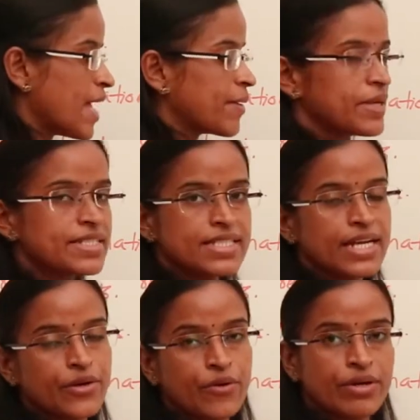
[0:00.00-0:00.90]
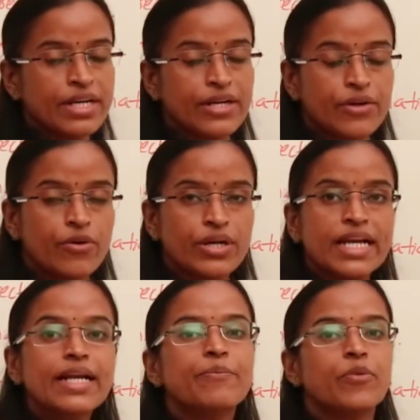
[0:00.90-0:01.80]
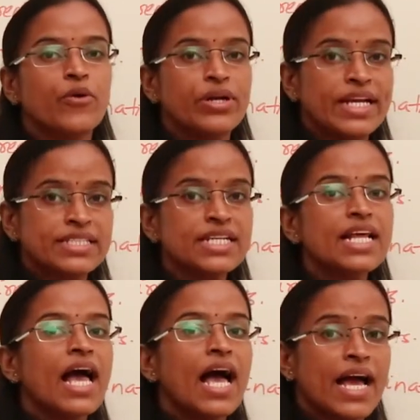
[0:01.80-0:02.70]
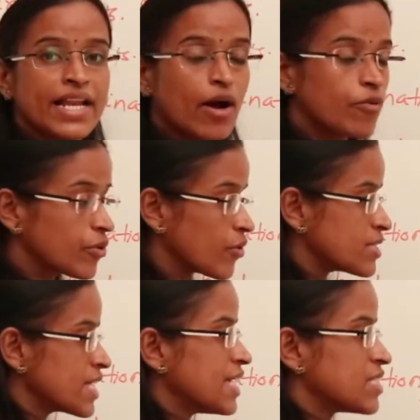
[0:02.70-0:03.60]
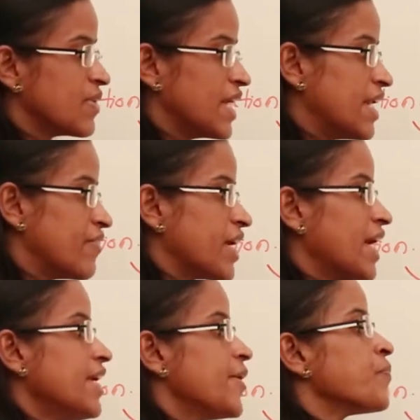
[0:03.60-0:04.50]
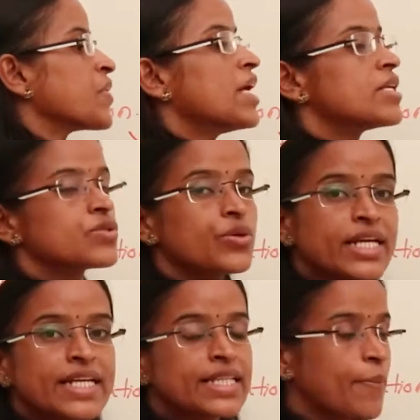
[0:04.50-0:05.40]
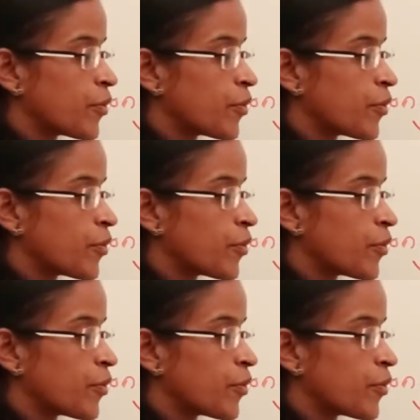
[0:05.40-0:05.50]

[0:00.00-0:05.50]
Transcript: plant means they don't need pollination, and outcrossing is very difficult. So that the